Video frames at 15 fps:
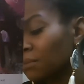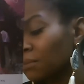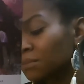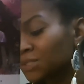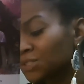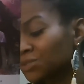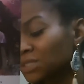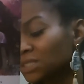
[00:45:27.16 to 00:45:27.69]

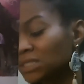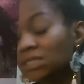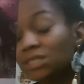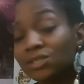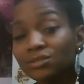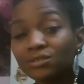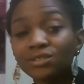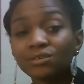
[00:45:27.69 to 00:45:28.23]
but you need to see
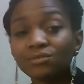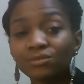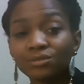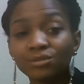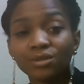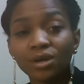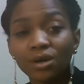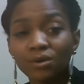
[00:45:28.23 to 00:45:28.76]
yourself through
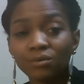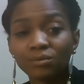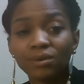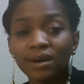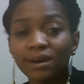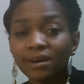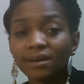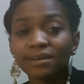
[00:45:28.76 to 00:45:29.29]
your own
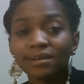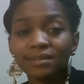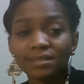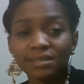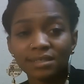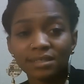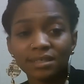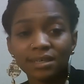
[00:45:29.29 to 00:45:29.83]

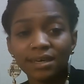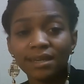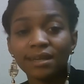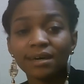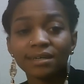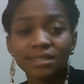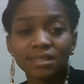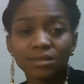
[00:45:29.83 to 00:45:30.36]
eyes and
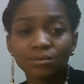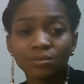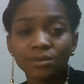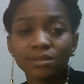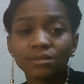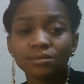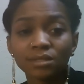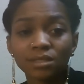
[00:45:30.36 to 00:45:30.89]
not
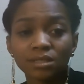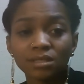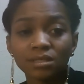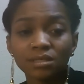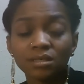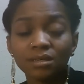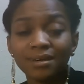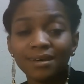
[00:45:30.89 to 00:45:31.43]
someone
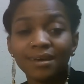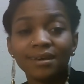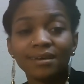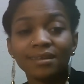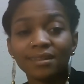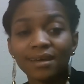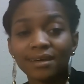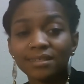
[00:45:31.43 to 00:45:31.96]
else's.
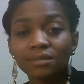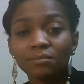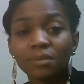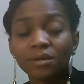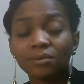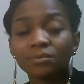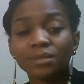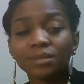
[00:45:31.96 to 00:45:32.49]
And that's the
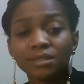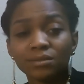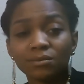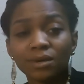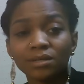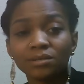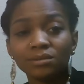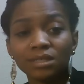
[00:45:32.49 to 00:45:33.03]
main reason
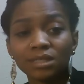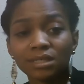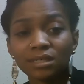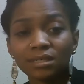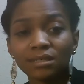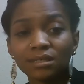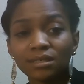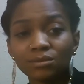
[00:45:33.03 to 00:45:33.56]
why you need to
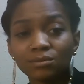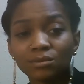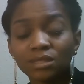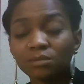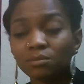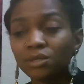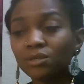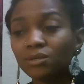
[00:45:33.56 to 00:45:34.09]
connect with
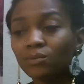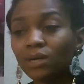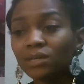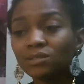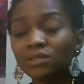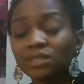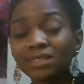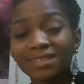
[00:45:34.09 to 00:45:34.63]
spirit, why
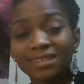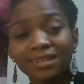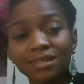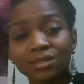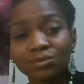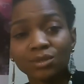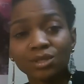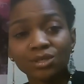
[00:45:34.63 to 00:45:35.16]
you need to
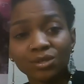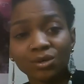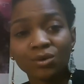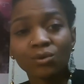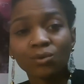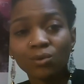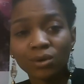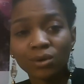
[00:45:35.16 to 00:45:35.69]
connect with your
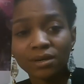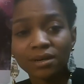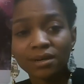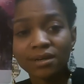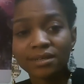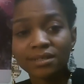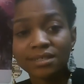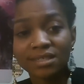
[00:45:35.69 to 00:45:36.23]
core
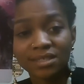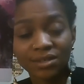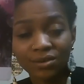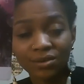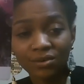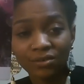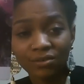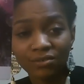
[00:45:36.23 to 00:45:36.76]

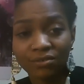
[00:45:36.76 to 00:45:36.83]
self.